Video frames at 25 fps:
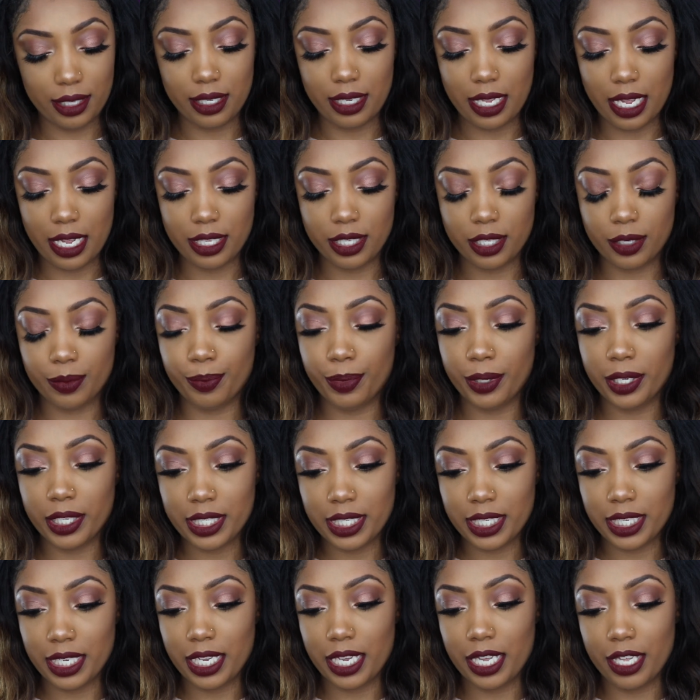It's
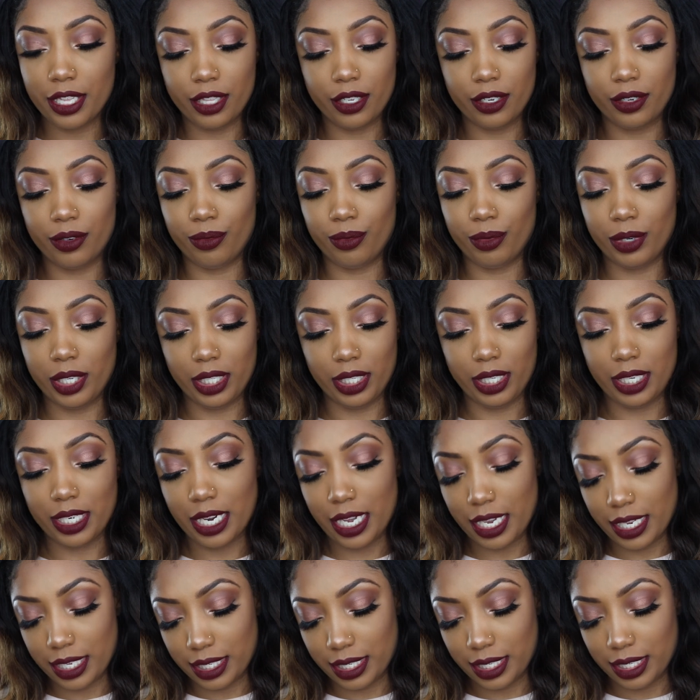put together really
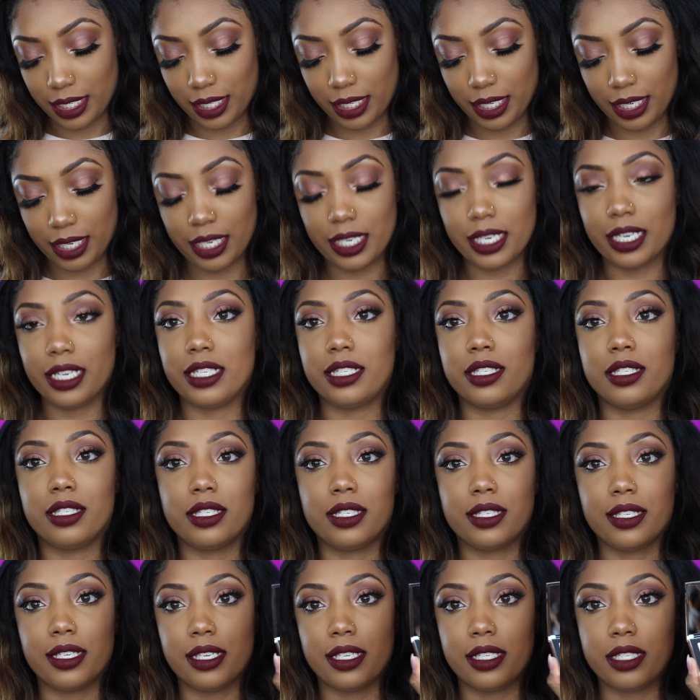nicely.
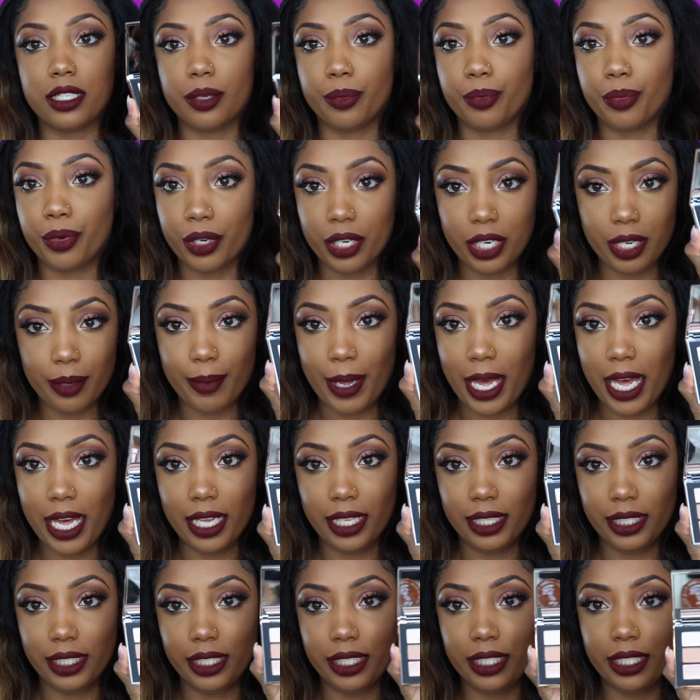It's a pretty
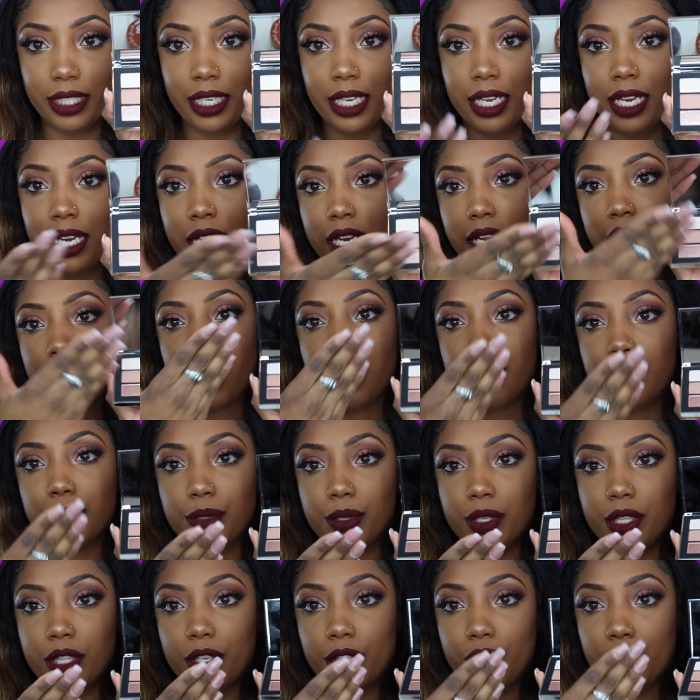palette.
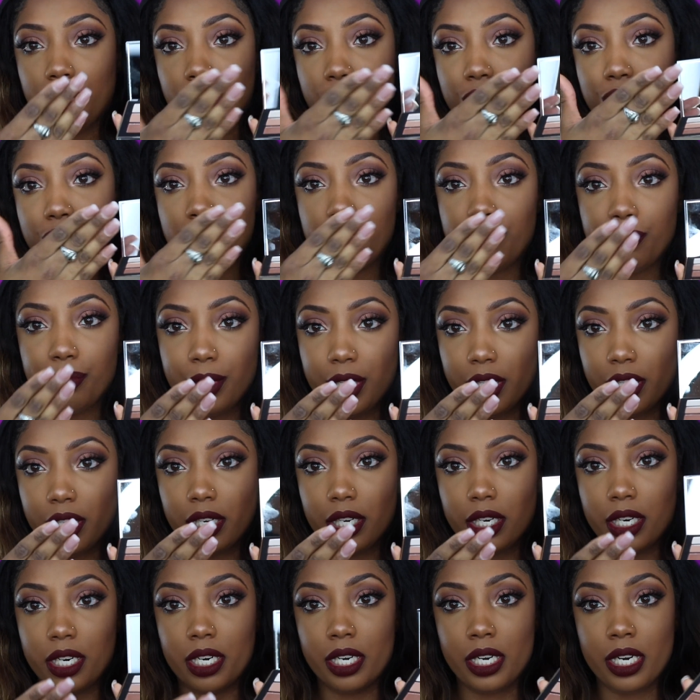Comes with a huge
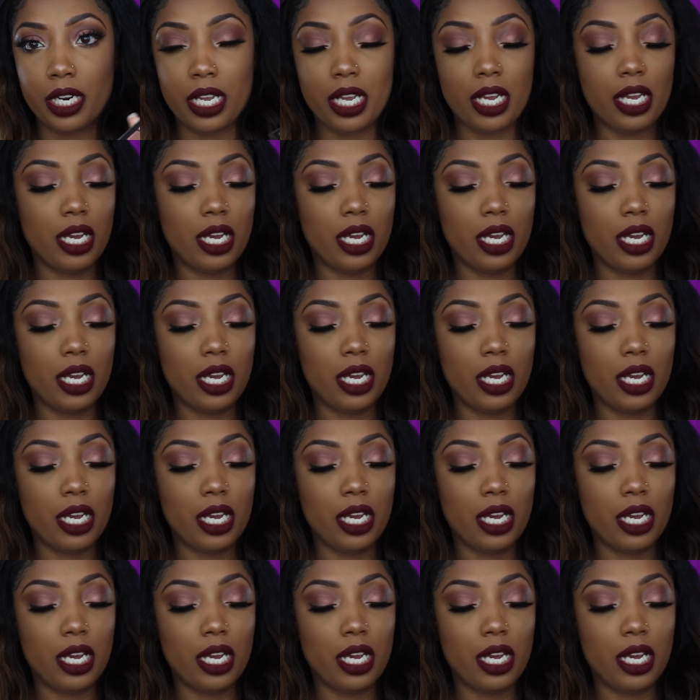mirror.